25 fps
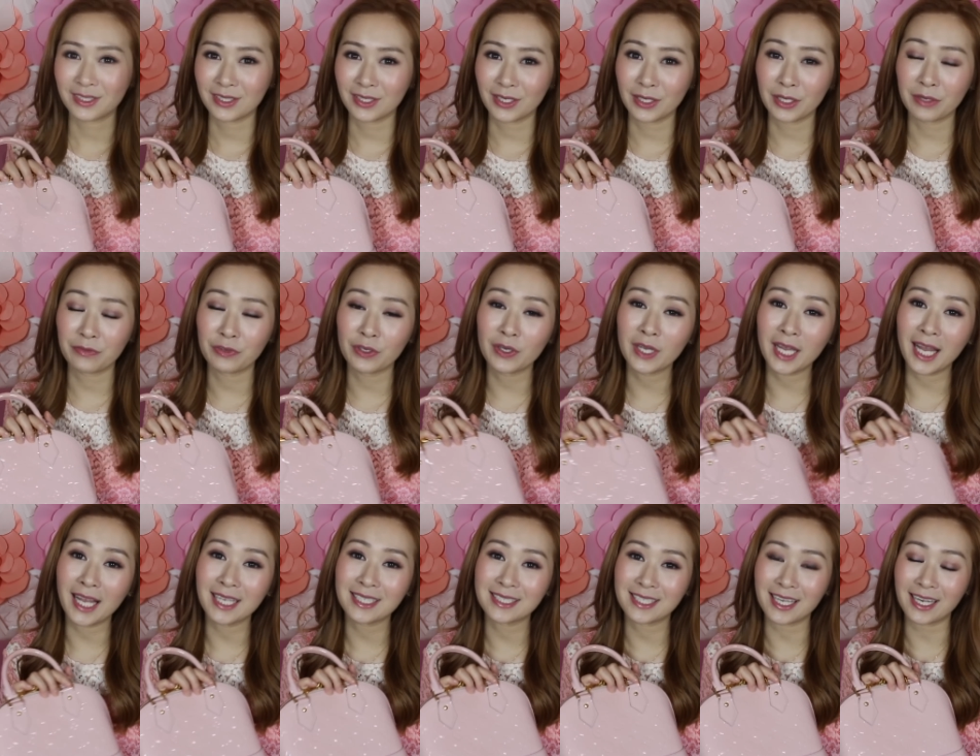So if you
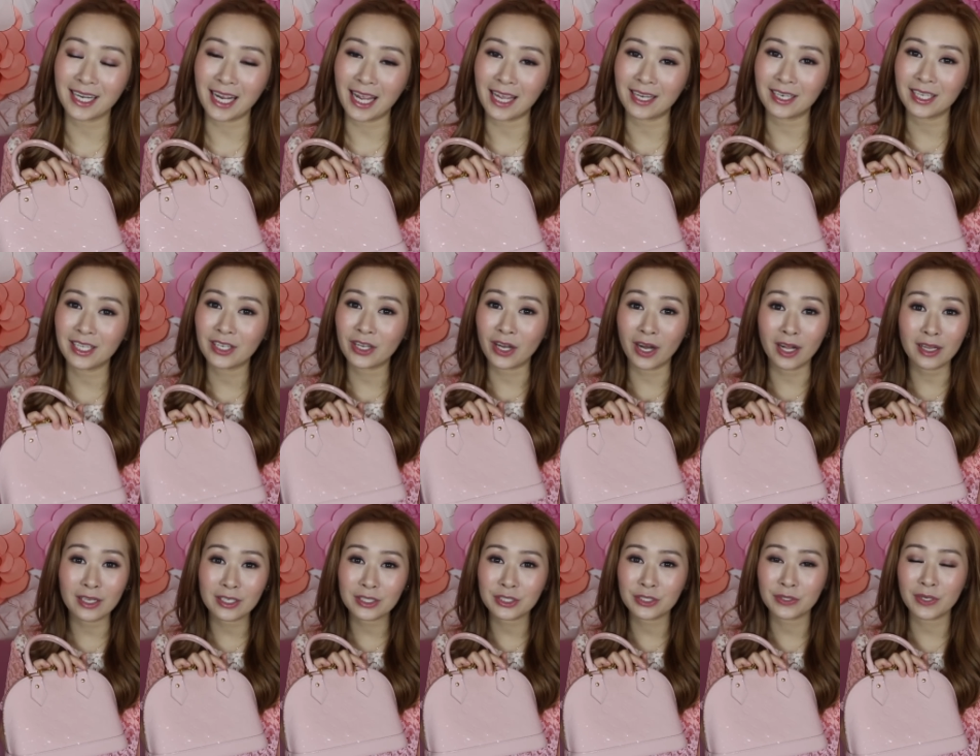guys got any
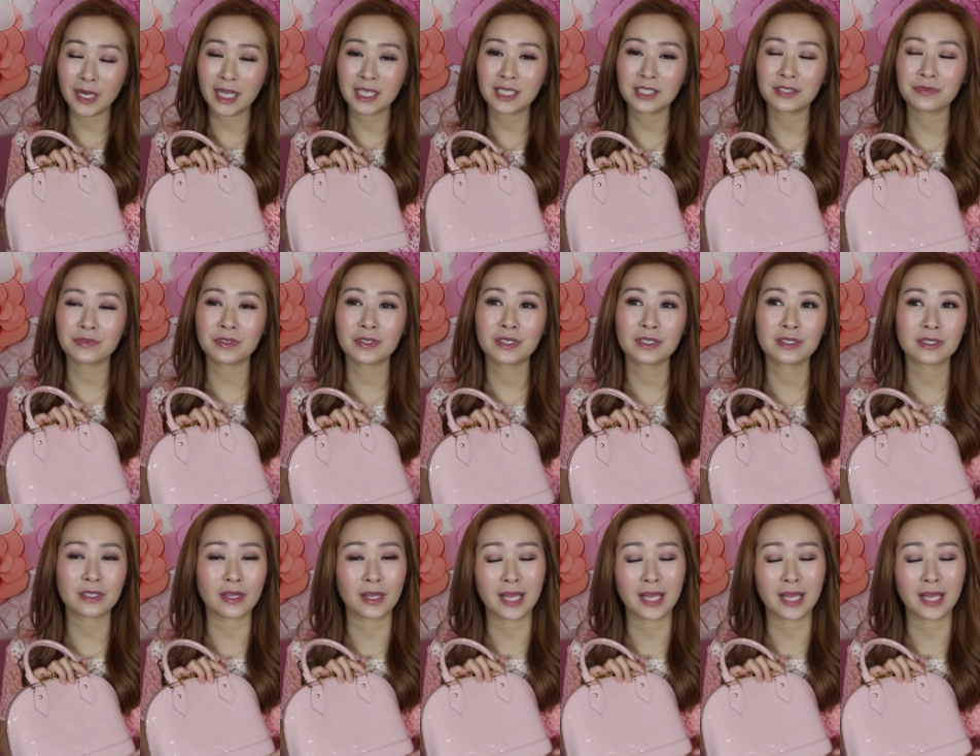color transfers